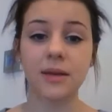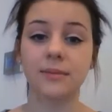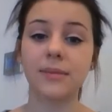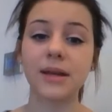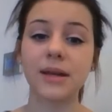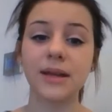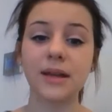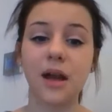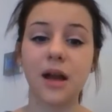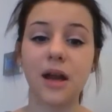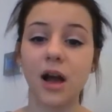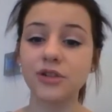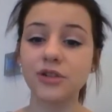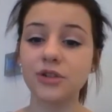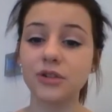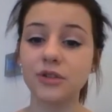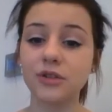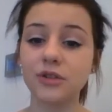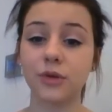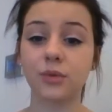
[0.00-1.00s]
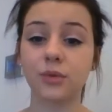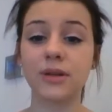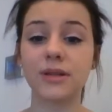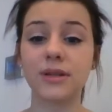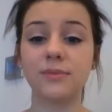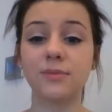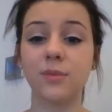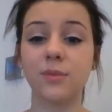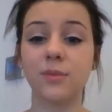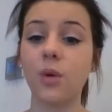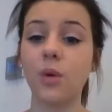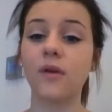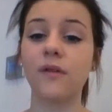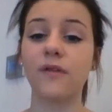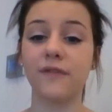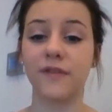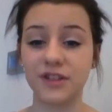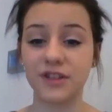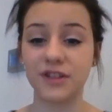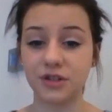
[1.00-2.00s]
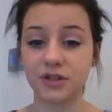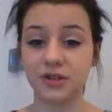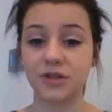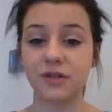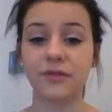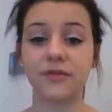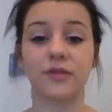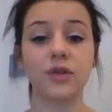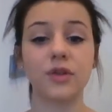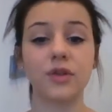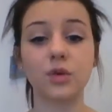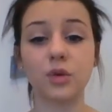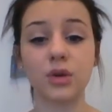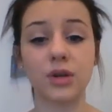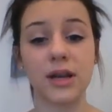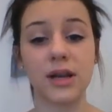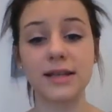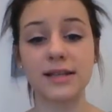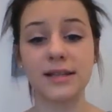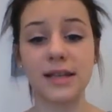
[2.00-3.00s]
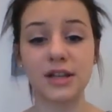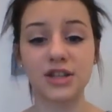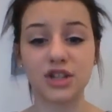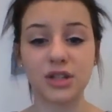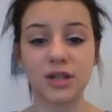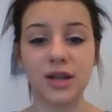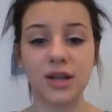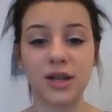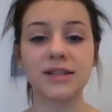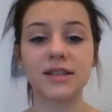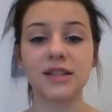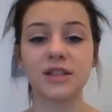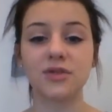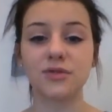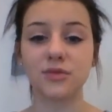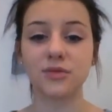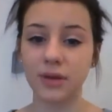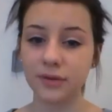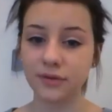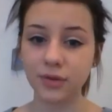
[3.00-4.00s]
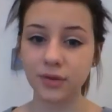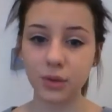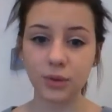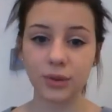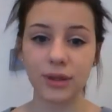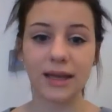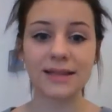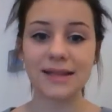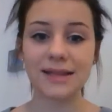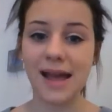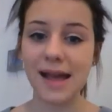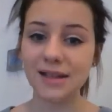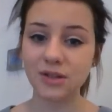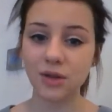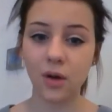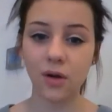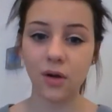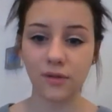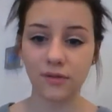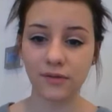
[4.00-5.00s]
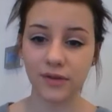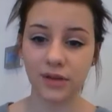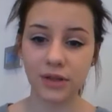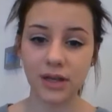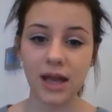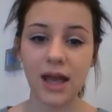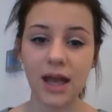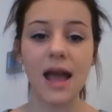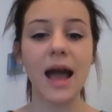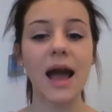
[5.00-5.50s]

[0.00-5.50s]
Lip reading: Meaning hydrogen fuel is more efficient for an organisation as it's refuelling less often